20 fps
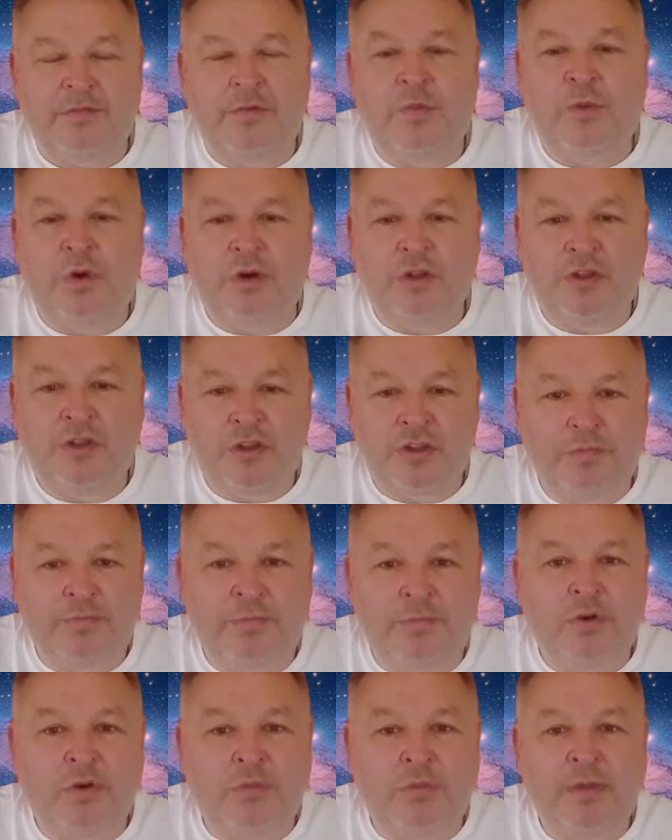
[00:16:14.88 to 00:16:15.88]
for what you
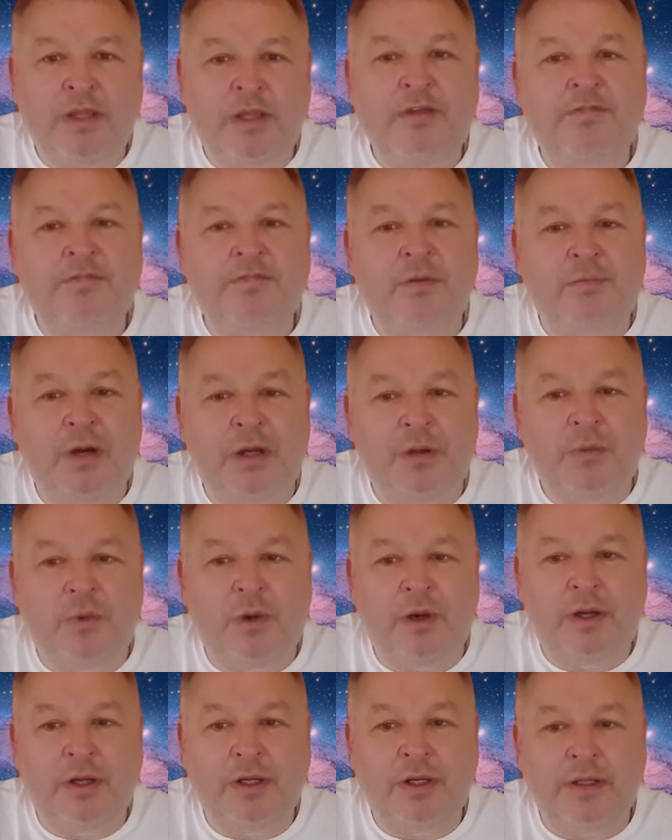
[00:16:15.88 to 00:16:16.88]
brought me, for my
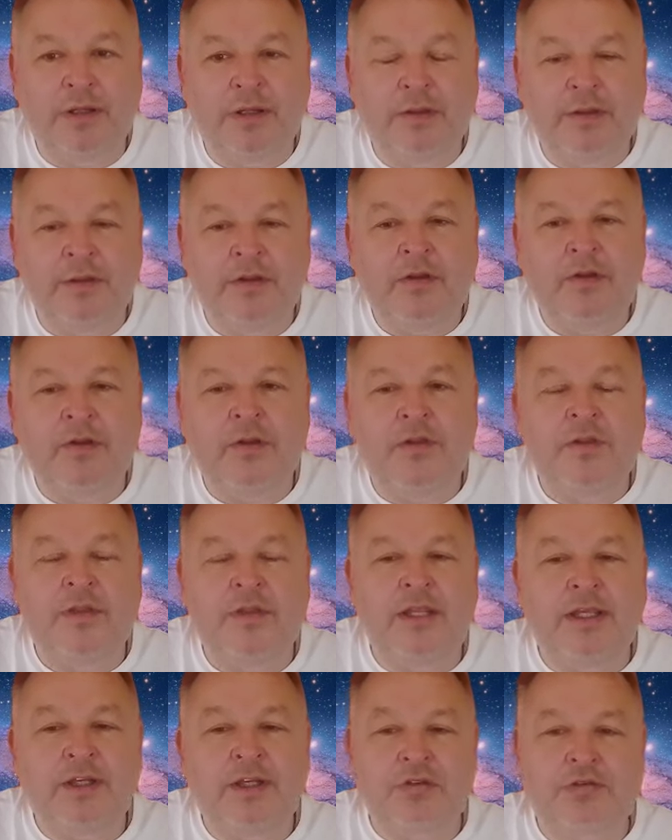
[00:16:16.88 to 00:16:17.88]
work,
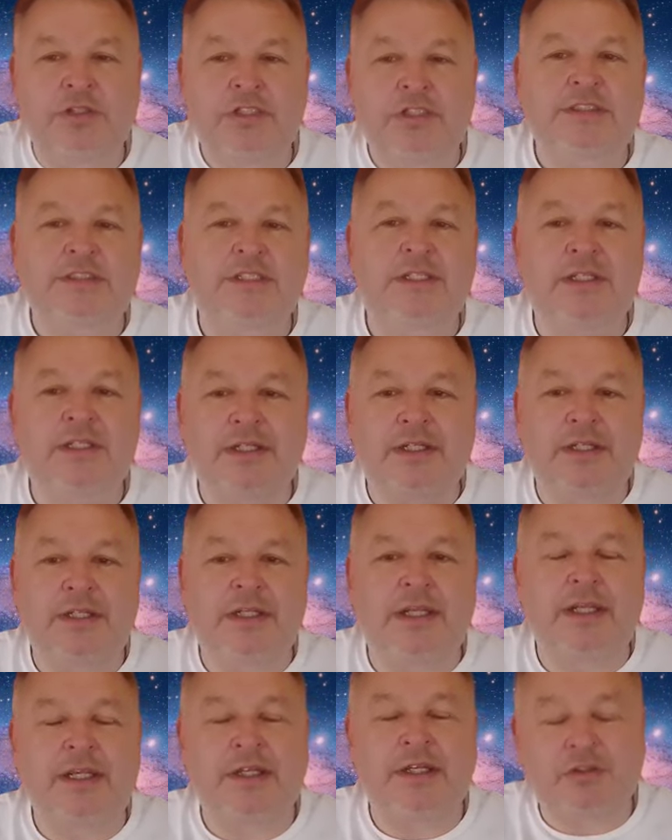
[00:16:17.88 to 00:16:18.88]
the
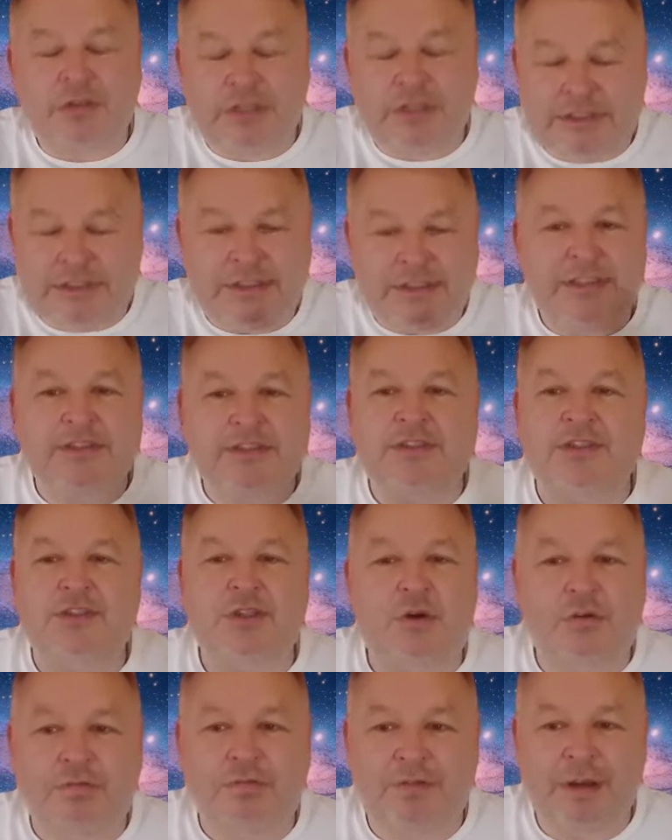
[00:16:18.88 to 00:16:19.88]
increasing
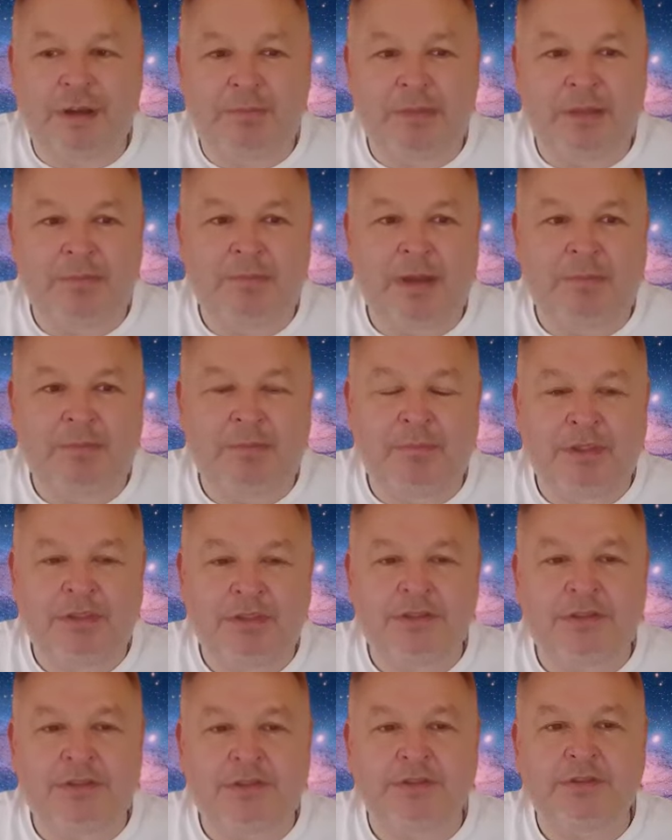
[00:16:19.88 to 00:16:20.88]
soul family
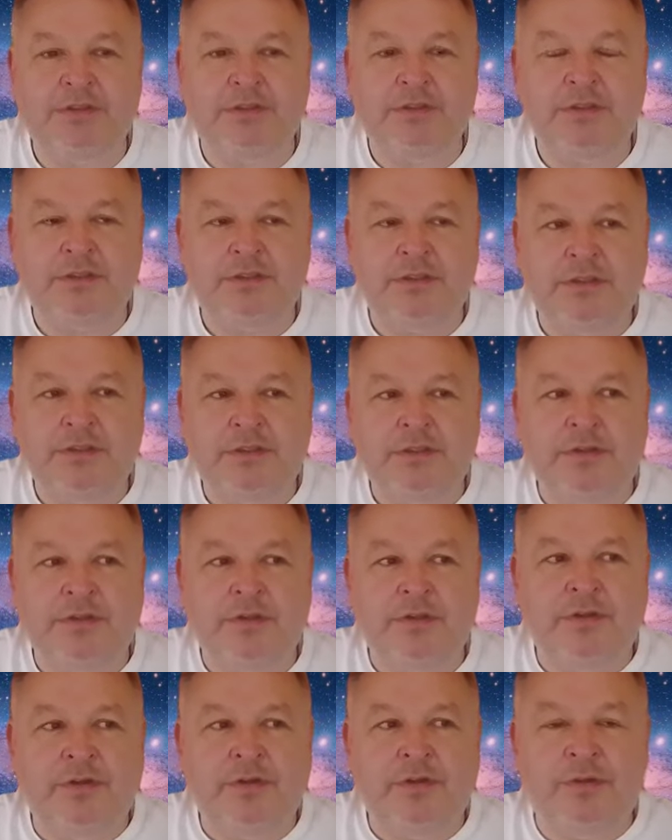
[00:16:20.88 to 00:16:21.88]
members
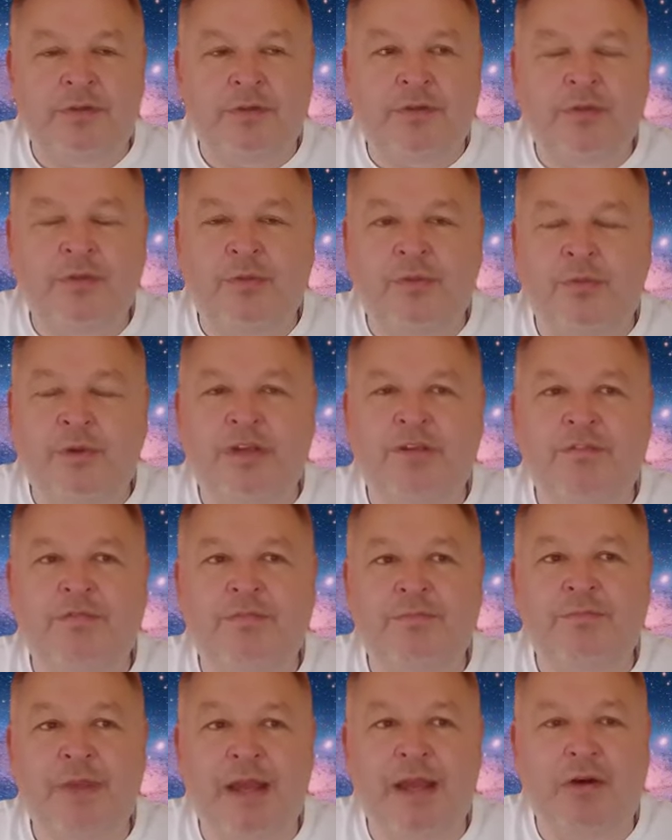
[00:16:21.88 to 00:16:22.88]
that
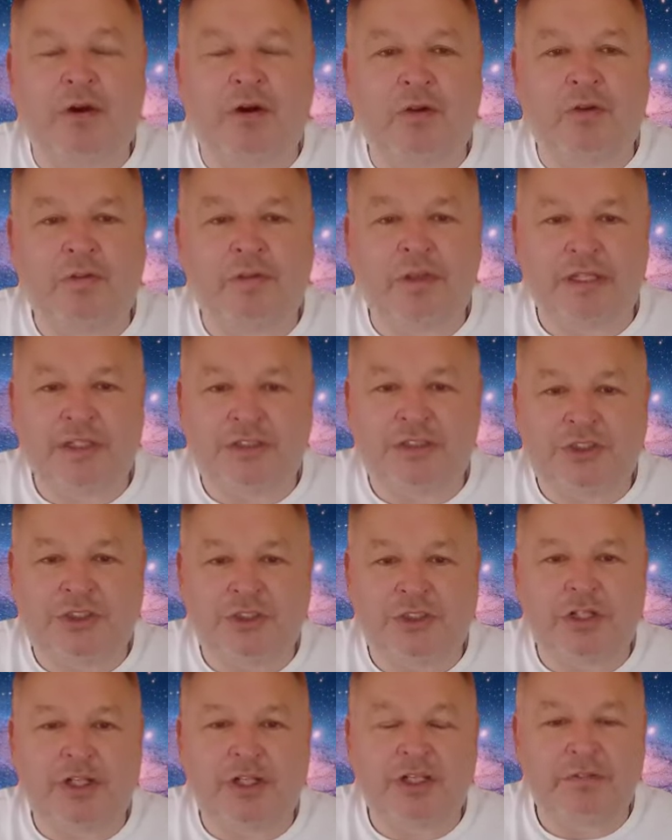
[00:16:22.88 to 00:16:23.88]
we've met on this
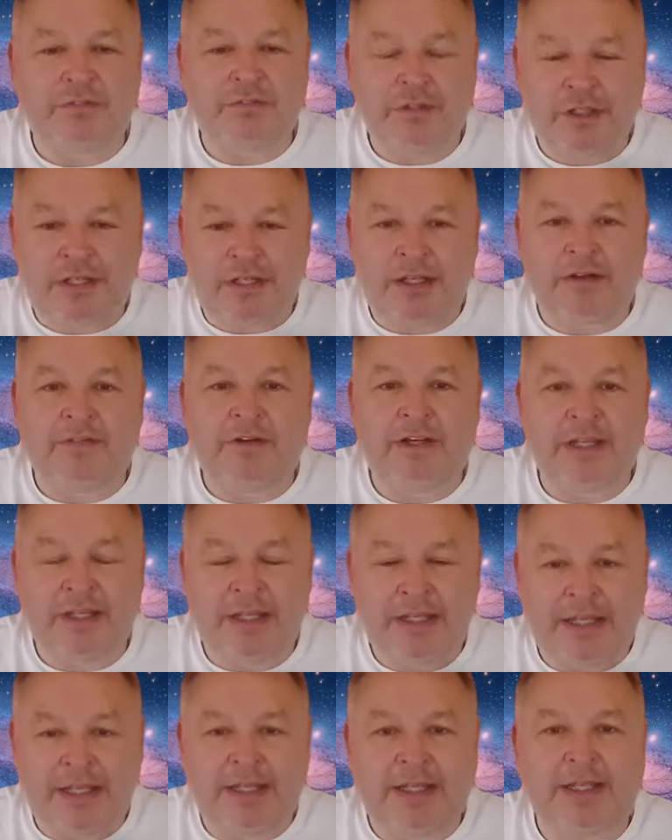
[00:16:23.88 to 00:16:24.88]
journey of clearing
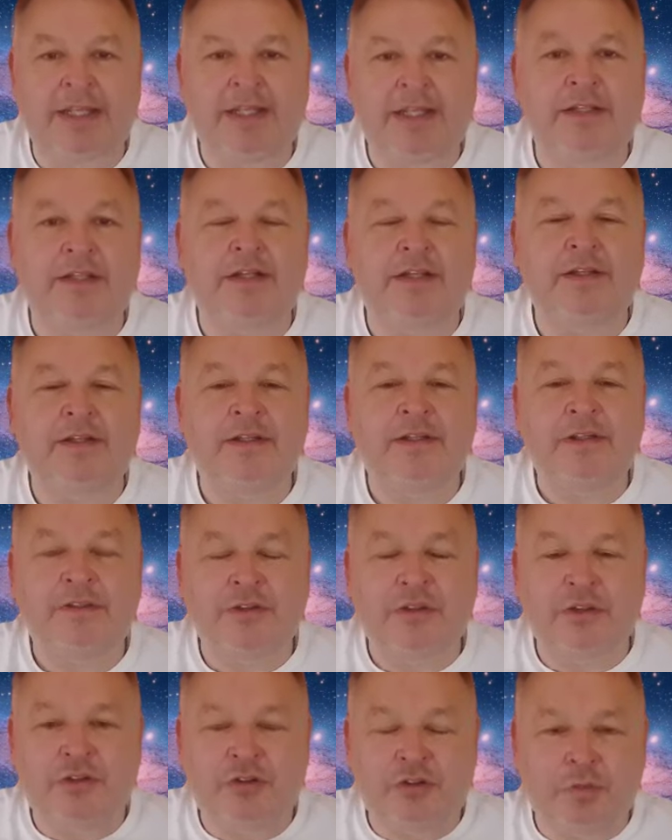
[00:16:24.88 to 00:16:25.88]
and healing,
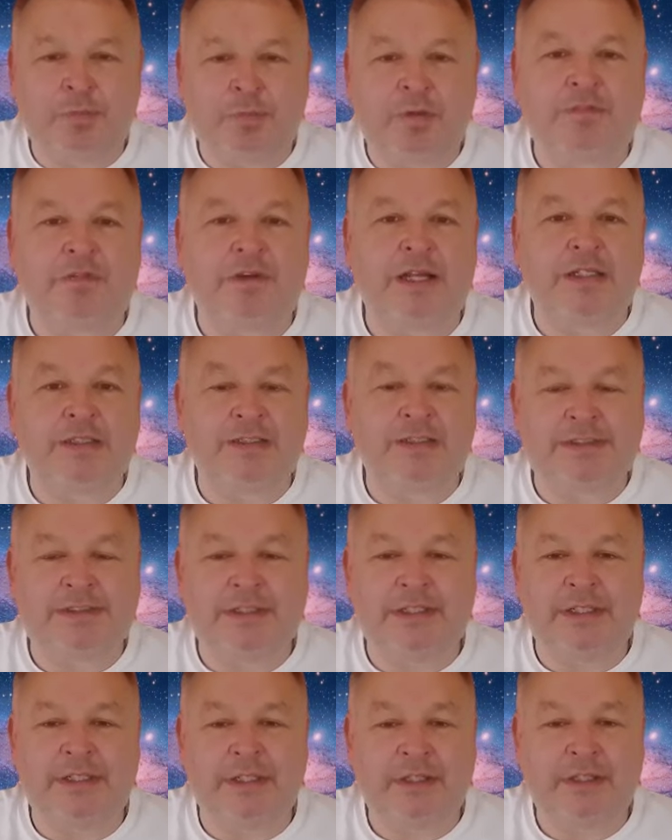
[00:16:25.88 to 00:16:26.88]
the group events,
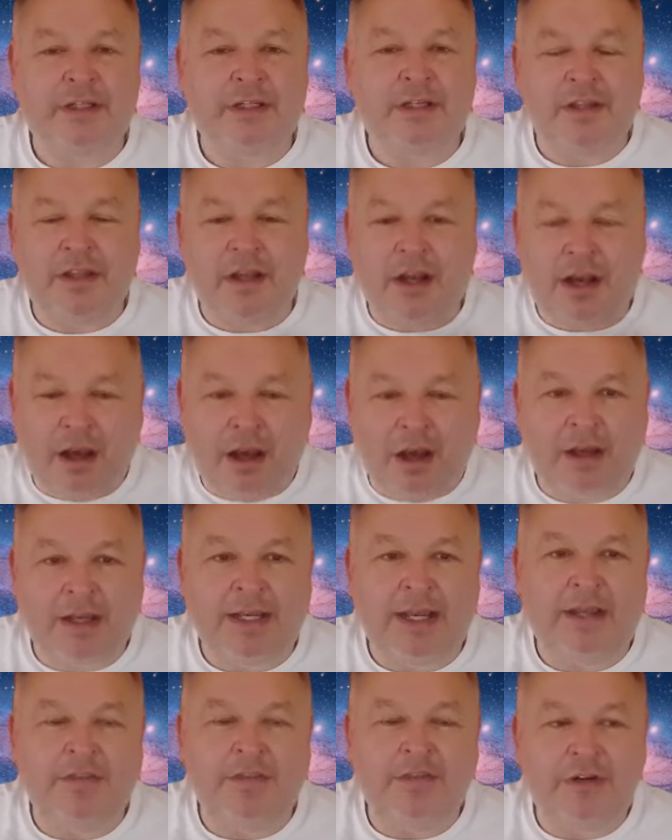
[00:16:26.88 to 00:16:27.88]
the
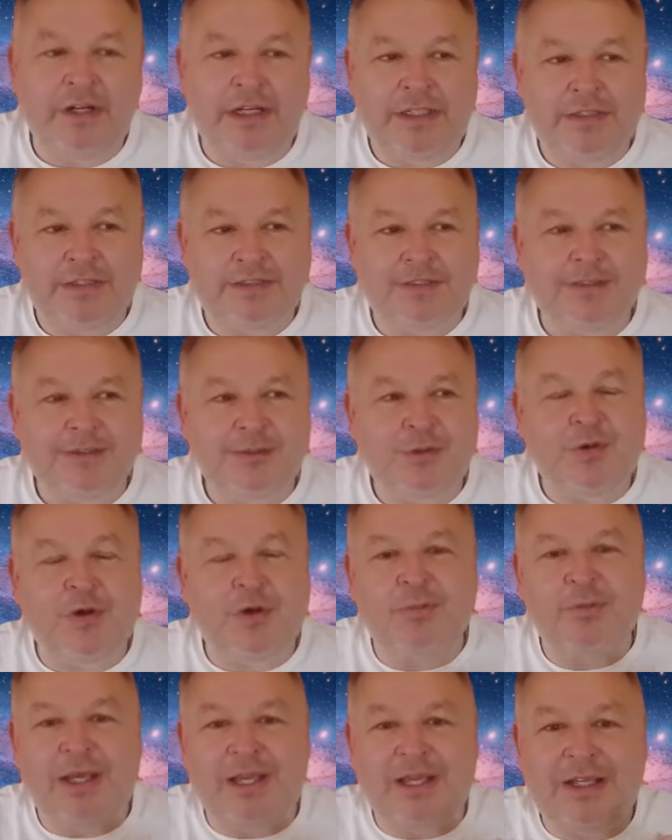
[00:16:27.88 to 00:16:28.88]
heart gatherings.
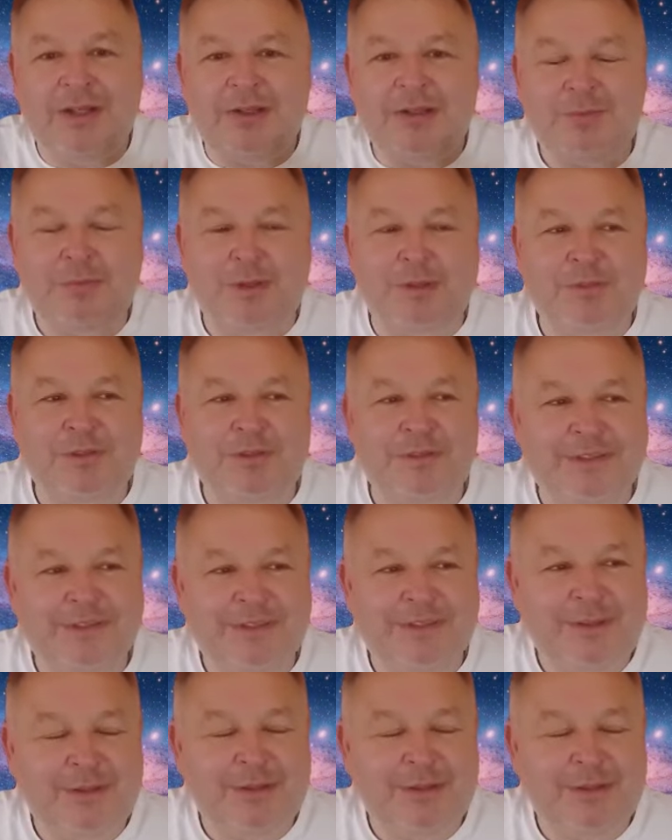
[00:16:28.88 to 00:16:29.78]
Oh, I'm getting goosebumps.